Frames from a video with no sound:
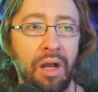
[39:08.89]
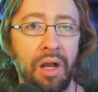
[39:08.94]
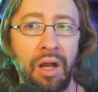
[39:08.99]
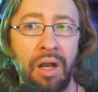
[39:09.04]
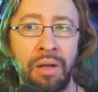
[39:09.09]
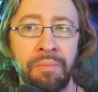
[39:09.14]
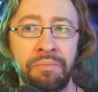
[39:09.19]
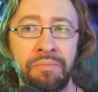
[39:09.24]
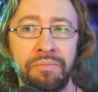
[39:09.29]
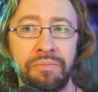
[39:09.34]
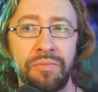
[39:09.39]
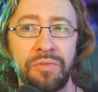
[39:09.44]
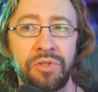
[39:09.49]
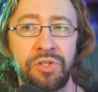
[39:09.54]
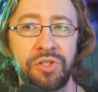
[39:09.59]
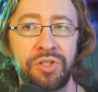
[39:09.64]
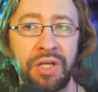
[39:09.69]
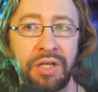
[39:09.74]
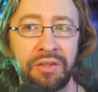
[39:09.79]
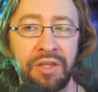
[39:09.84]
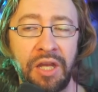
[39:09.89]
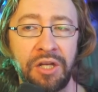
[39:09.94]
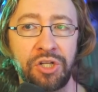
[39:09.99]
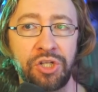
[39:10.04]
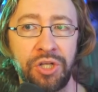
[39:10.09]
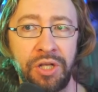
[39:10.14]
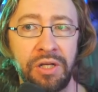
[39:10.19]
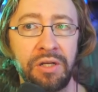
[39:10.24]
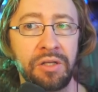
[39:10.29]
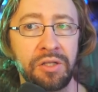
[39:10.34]
Um, stick that
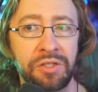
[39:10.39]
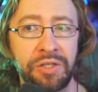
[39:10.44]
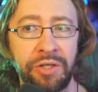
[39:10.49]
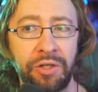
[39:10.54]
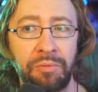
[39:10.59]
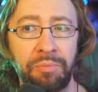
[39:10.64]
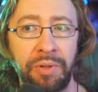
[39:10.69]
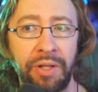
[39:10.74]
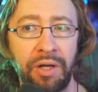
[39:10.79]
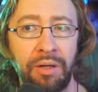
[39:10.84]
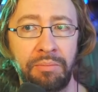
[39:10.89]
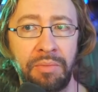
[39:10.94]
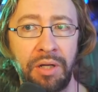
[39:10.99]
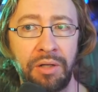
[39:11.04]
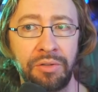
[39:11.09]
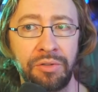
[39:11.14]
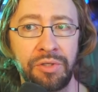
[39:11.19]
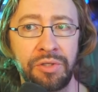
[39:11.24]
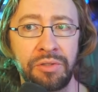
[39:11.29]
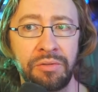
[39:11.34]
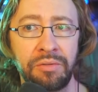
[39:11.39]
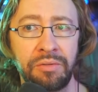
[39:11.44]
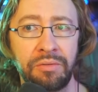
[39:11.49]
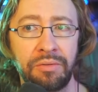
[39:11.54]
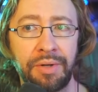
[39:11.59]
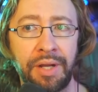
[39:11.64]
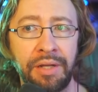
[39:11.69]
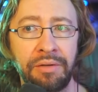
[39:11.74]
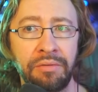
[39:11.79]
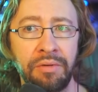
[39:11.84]
shit into single player modes,
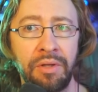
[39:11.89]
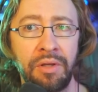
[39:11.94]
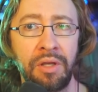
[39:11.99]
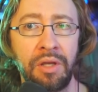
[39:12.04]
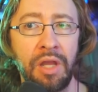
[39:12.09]
right?